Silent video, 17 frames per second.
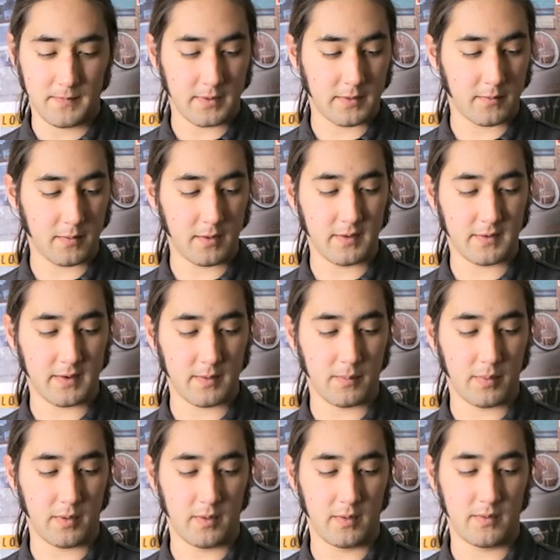It's really
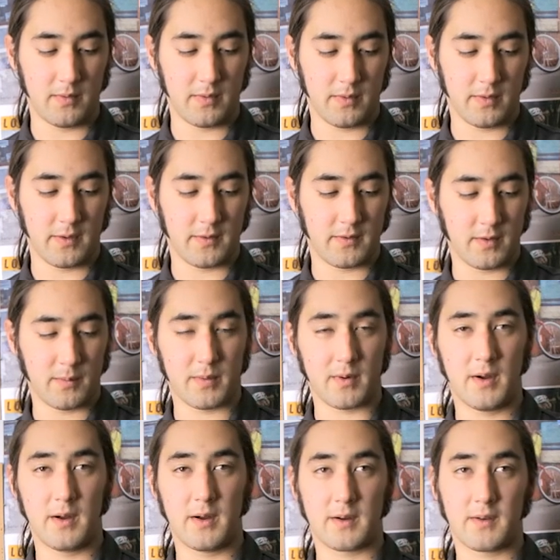simple. The
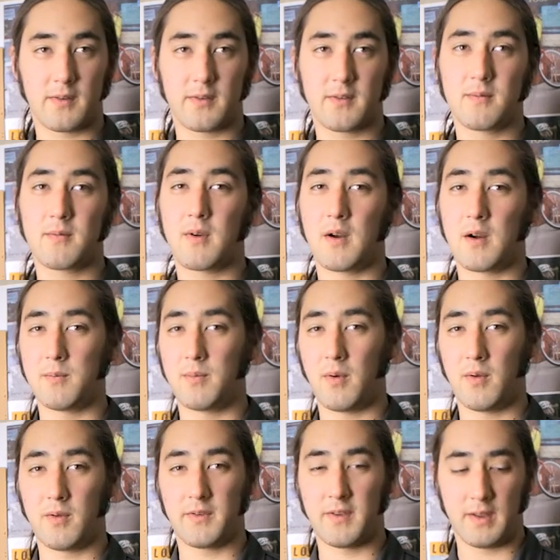super hooks are
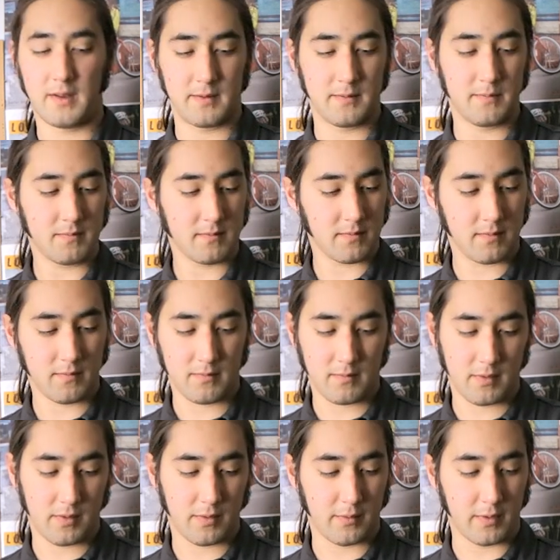bolted
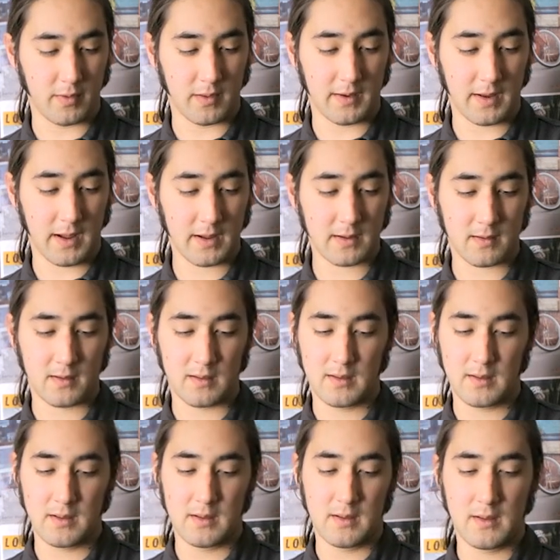through the deck,
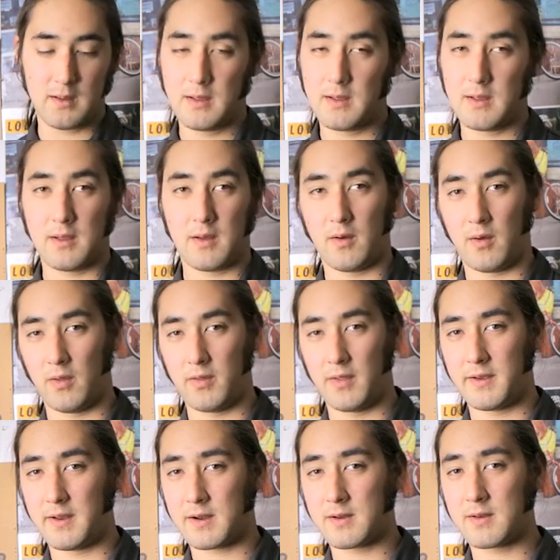hold
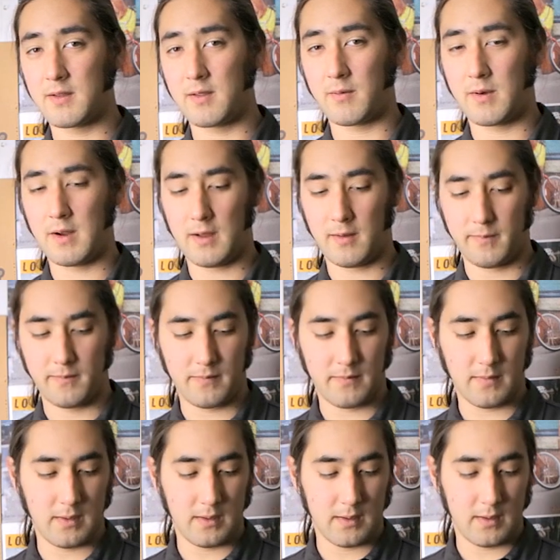the deck to the rail.
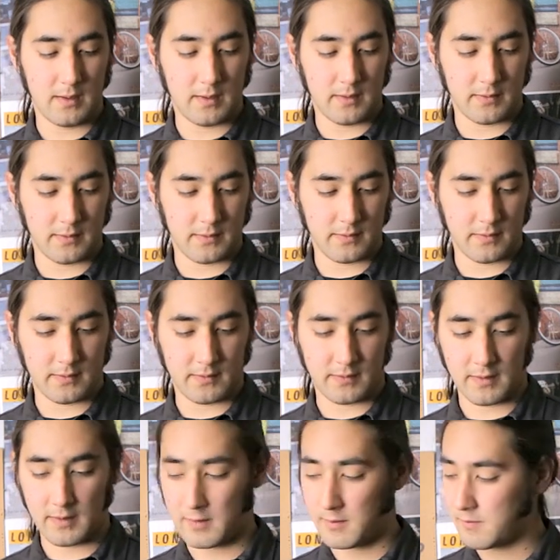
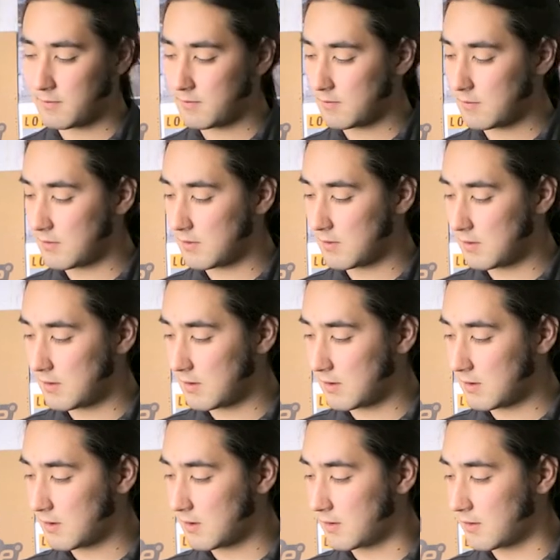So you
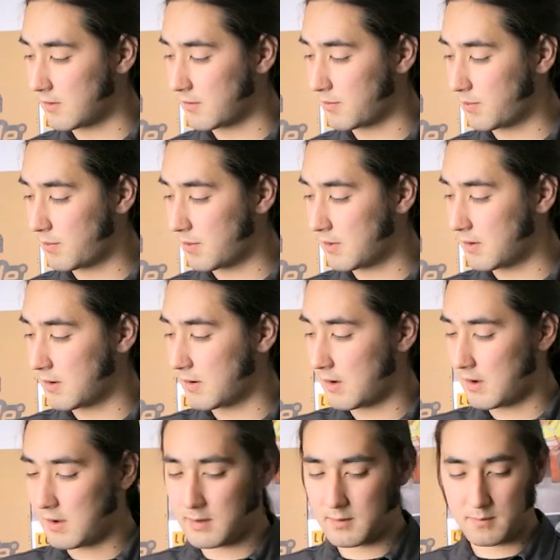can just put it
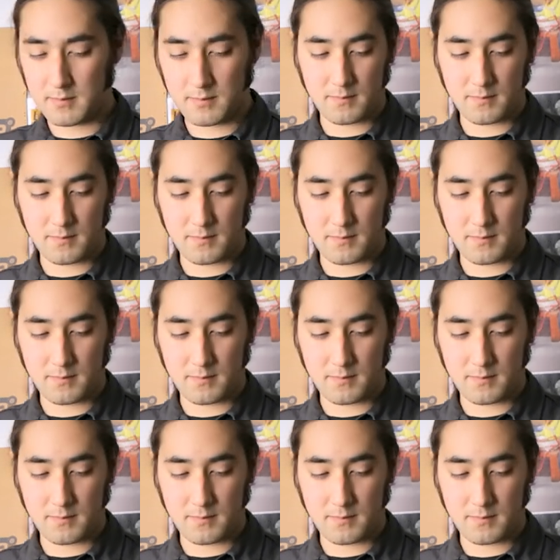on.